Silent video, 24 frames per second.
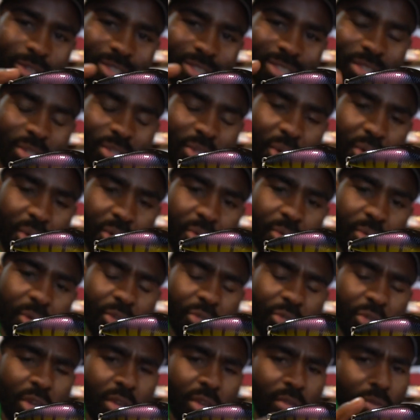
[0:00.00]
Slow your
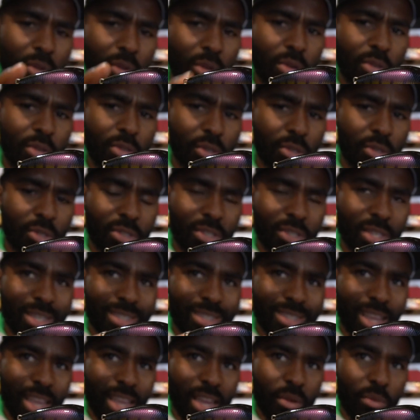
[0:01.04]
retrieve. Use your
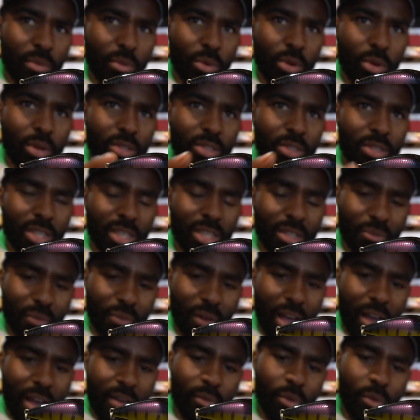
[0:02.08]
681,
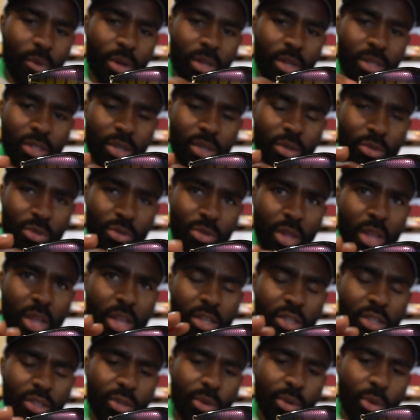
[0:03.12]
651s, those
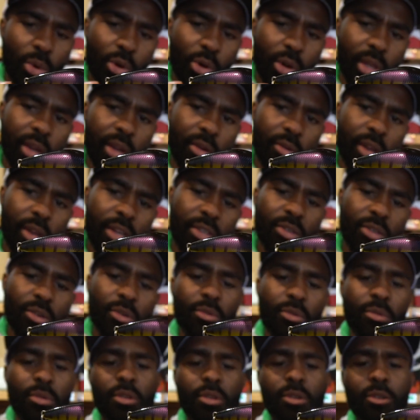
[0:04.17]
slower gear ratio
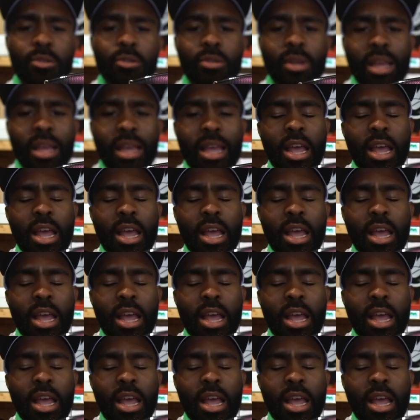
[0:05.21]
reels.